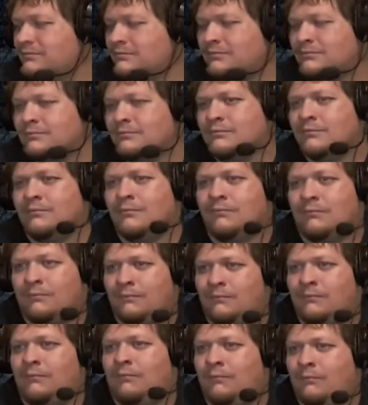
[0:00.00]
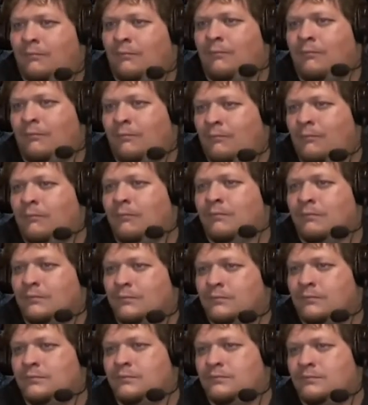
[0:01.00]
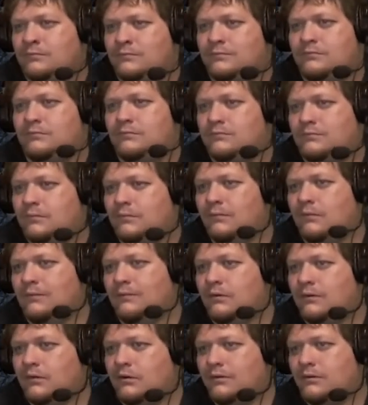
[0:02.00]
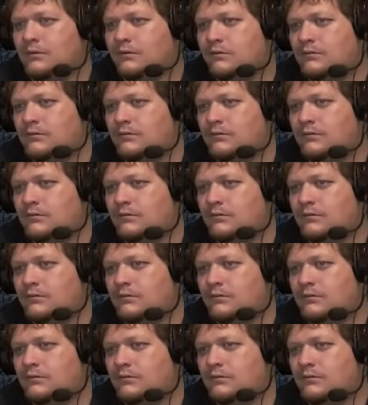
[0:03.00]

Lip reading: (not speaking)